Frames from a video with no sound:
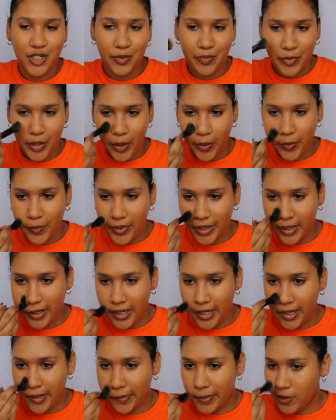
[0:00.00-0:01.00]
I'll probably
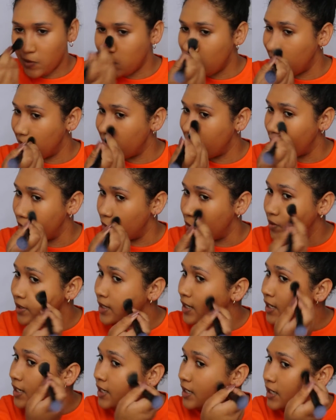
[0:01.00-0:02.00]
end up using it for
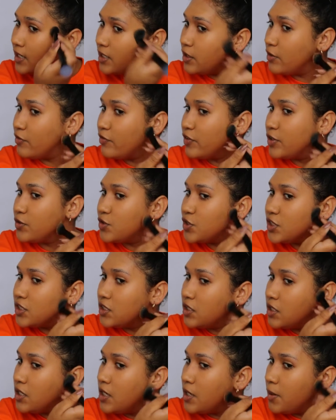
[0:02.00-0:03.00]
in the
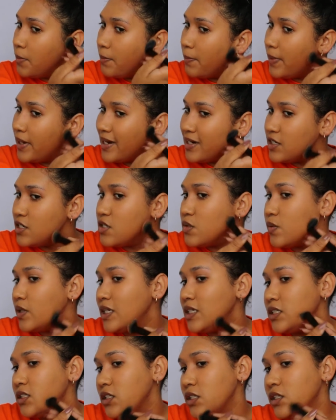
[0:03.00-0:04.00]
future. But I just
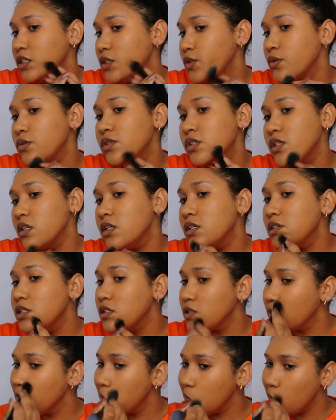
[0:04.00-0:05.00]
wanted to use this
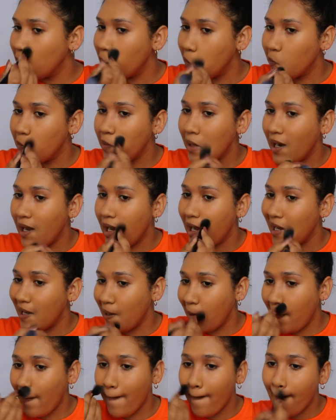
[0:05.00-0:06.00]
to
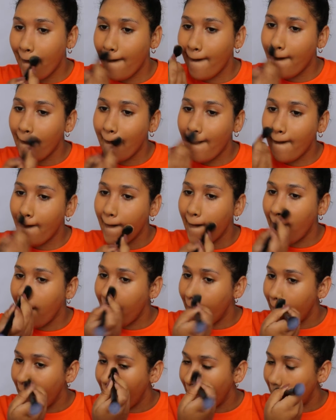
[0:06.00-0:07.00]
apply
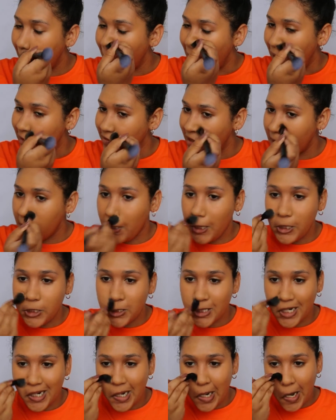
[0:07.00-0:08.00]
my
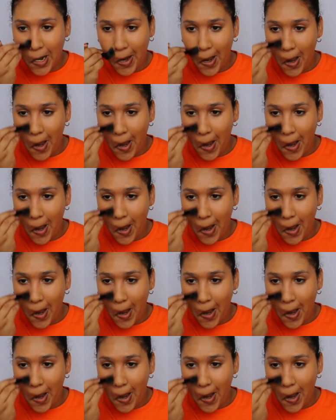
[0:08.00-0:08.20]
foundation.